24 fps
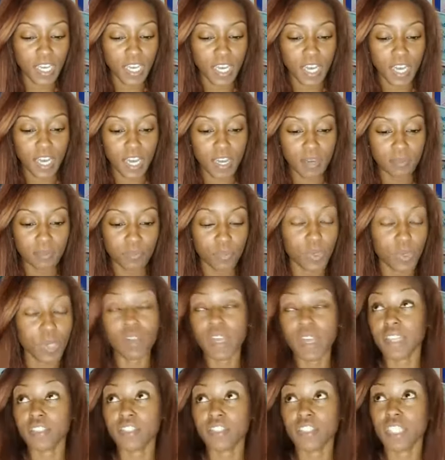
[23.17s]
um, well,
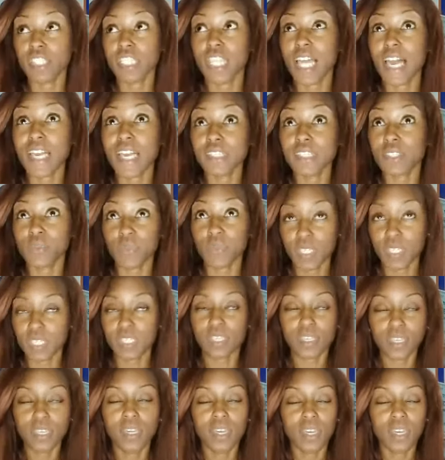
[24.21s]
actually, last
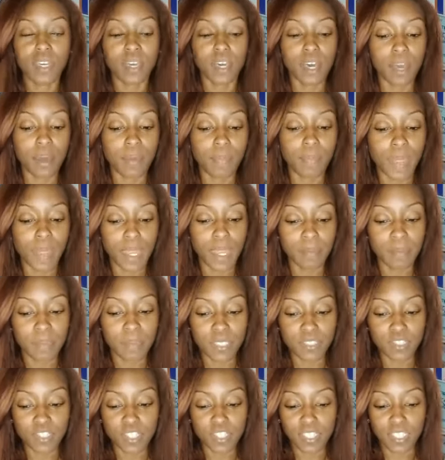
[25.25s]
week um, I
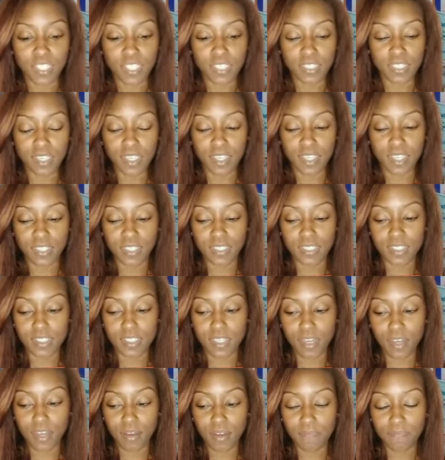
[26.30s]
mentioned it. And
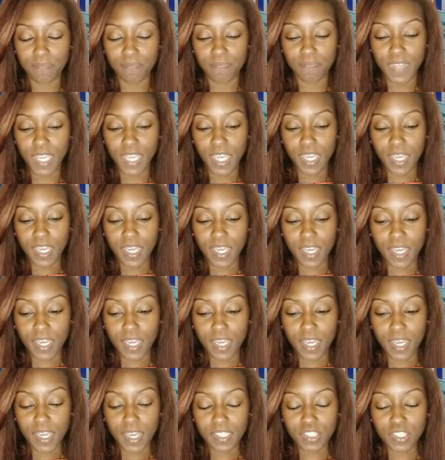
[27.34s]
um,
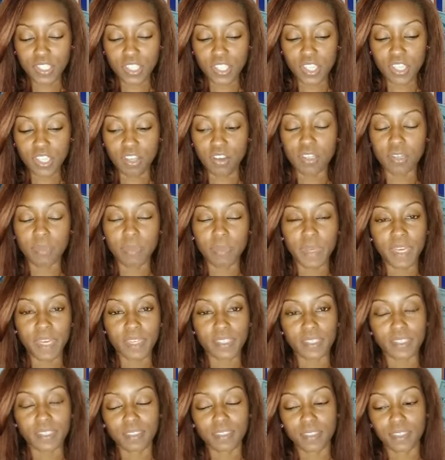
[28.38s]
I actually thought
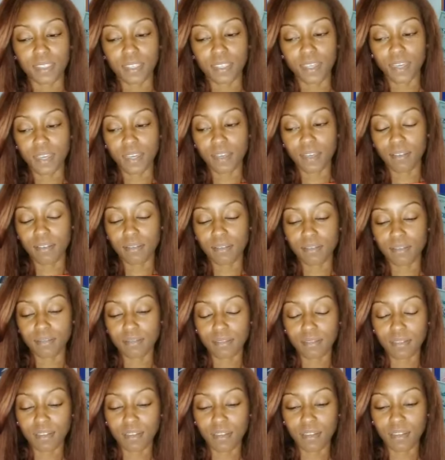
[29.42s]
about it
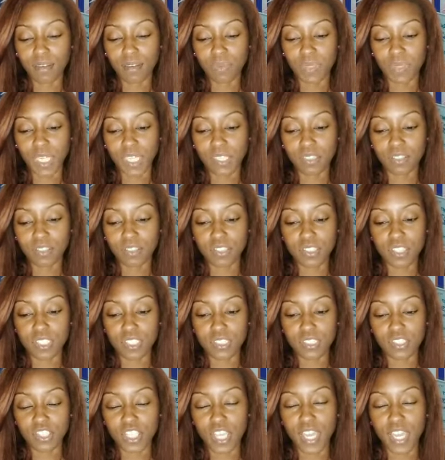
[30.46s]
uh, uh, when I looked
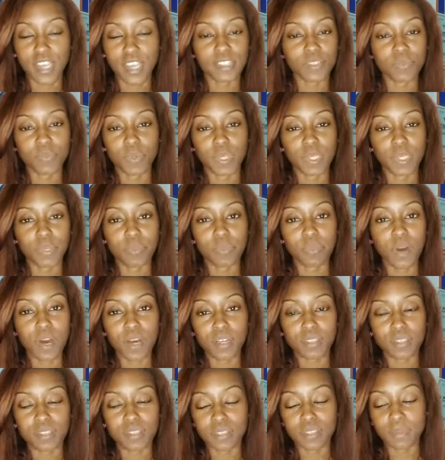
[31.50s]
at Chadwick
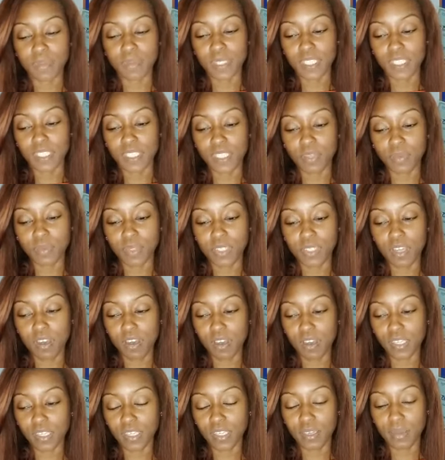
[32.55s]
Boseman and they were
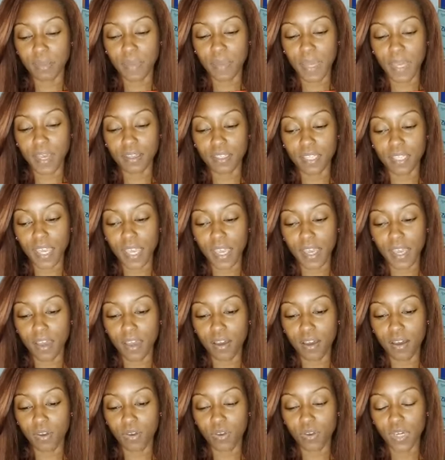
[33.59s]
talking about
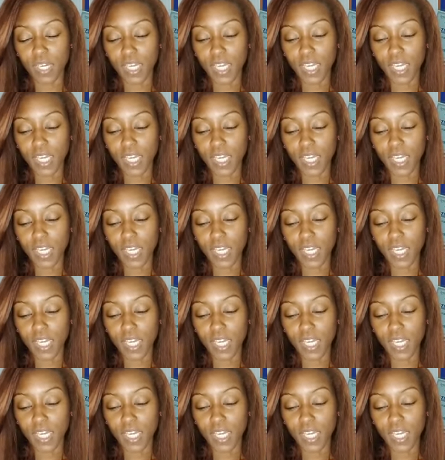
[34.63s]
how